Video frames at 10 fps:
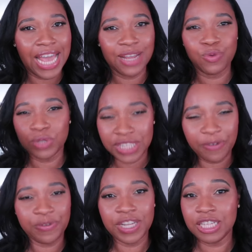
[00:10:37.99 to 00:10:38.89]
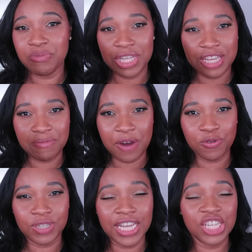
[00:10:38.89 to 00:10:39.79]
And it will definitely be in my
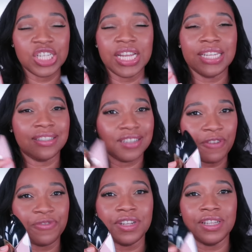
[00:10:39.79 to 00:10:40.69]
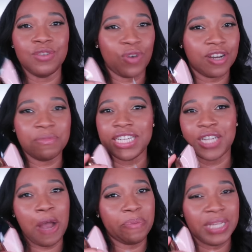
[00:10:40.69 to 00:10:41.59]
rotation and is definitely one of my
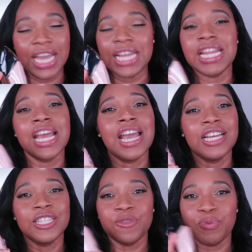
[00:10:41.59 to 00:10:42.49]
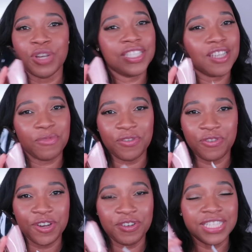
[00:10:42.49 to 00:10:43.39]
top 10 spring, summer
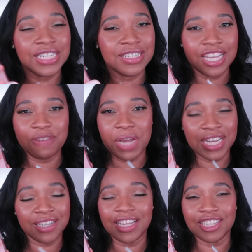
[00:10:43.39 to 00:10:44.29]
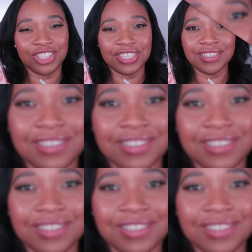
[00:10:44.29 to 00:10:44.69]
fragrances in my collection.